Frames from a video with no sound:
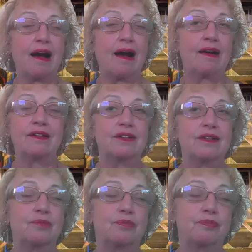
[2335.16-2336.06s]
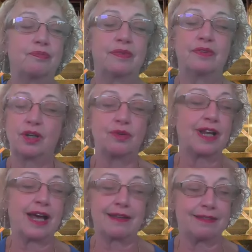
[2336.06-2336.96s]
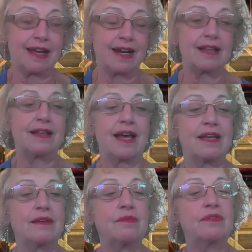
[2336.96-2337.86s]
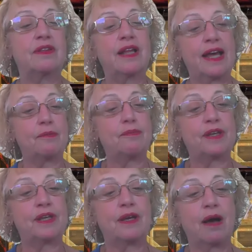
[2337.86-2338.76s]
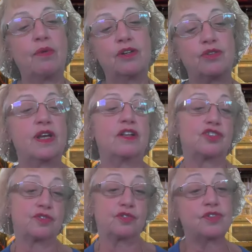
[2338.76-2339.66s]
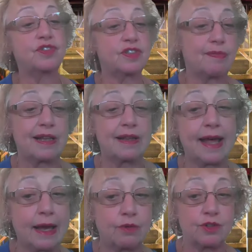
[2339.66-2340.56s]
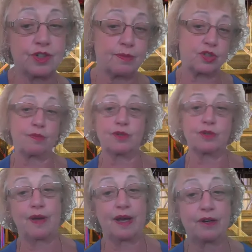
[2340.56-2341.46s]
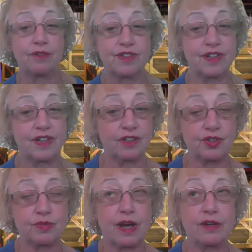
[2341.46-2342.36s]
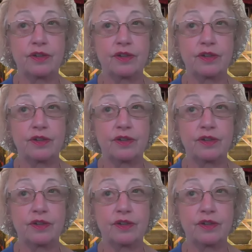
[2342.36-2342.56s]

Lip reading: I don't like that. I like let it be. I want to do English, of course, it's my language. I'm so much better as an English writer,